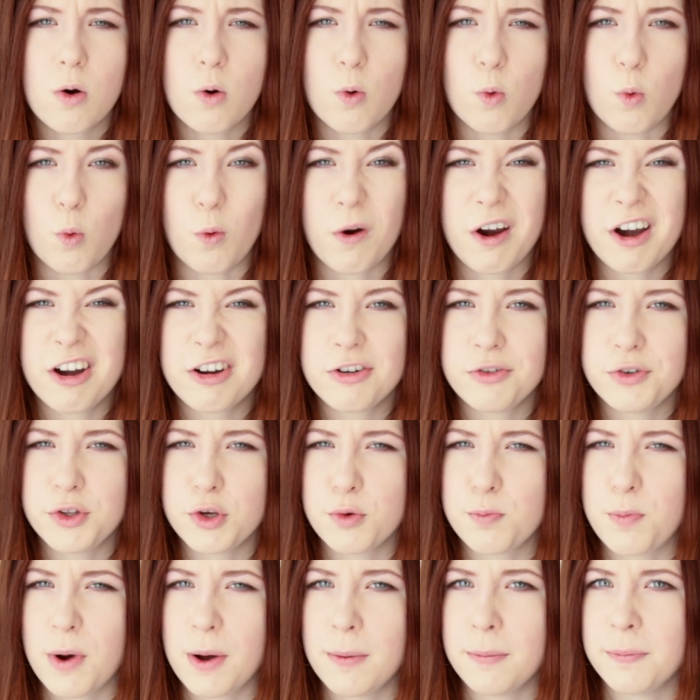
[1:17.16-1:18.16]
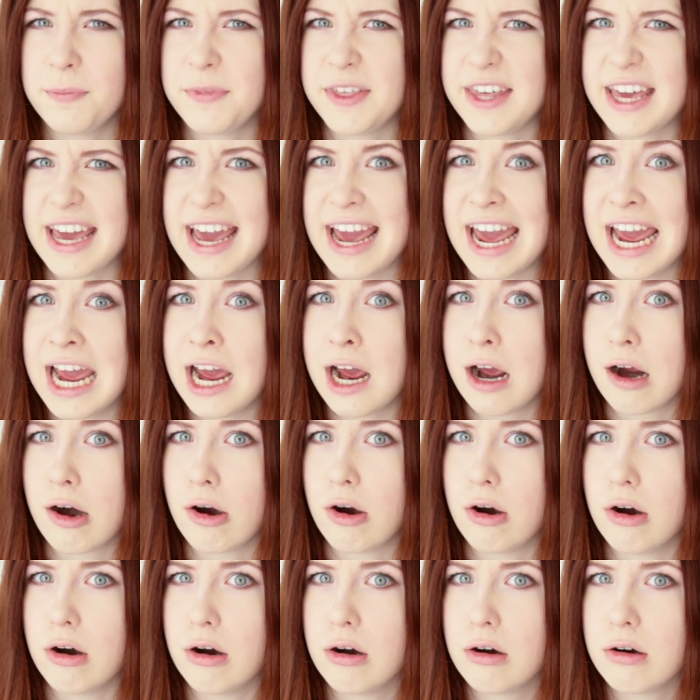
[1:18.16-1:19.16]
where do you pump the
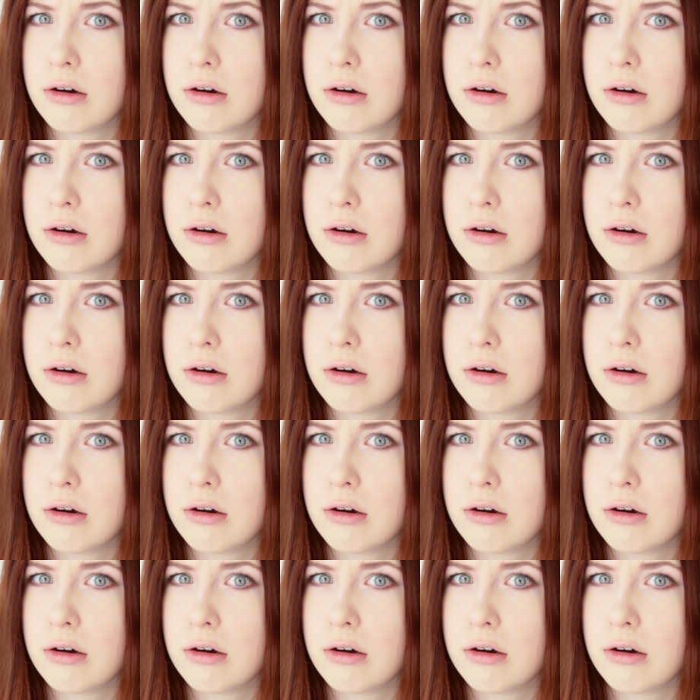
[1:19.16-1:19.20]
air?